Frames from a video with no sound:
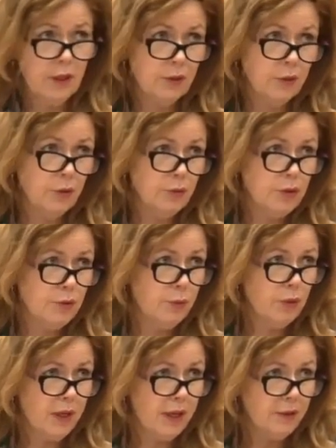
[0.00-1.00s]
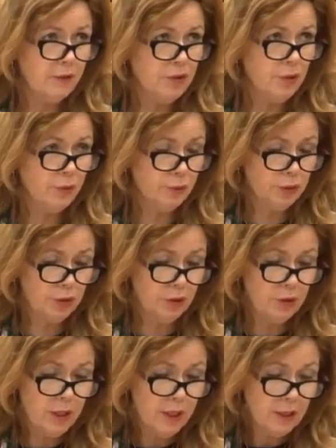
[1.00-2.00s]
God knows what kind of solution.
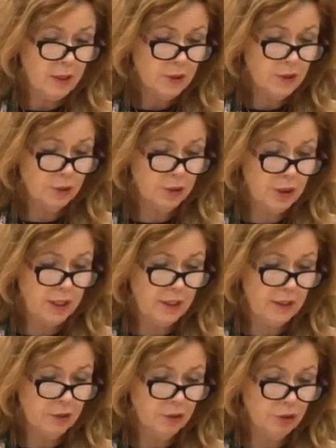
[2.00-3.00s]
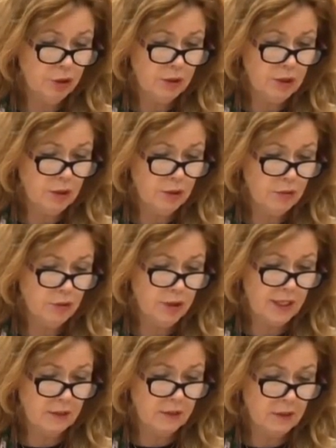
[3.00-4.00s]
So she she
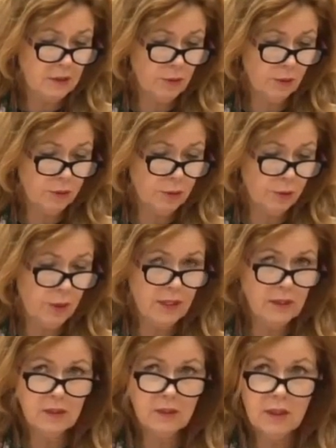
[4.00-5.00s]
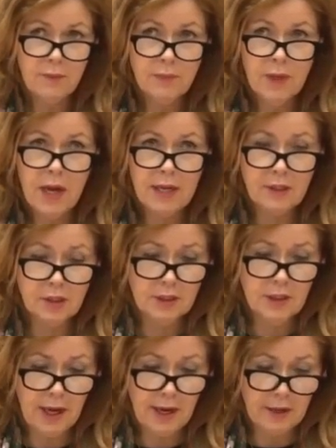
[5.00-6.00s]
sent this all to us. I,
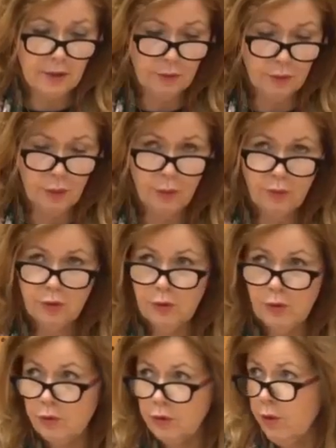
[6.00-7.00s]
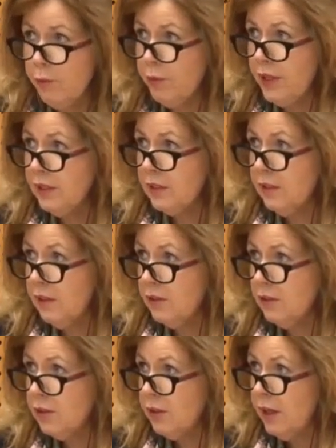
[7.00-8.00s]
I wrote to, to the
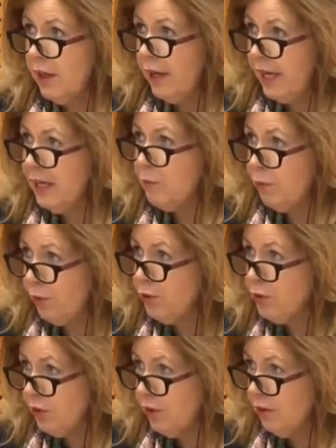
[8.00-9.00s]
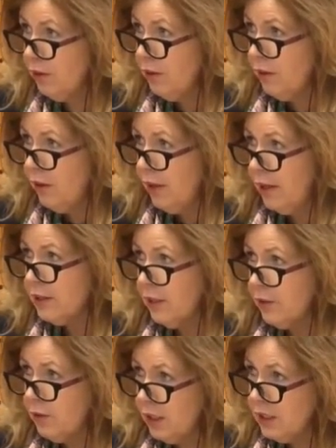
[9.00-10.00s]
president in person and said